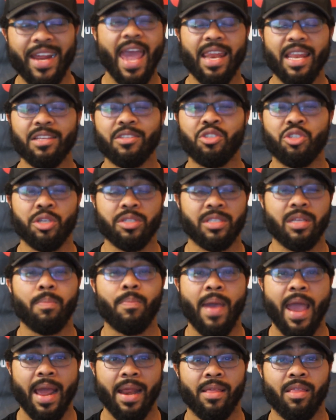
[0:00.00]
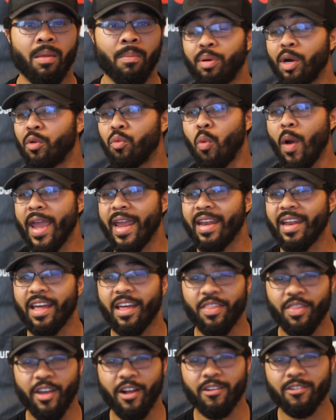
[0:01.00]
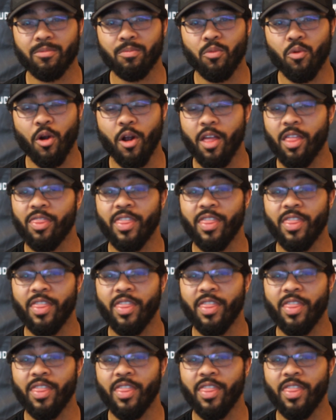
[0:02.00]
and it's just a pain in the butt. But wait, there's more.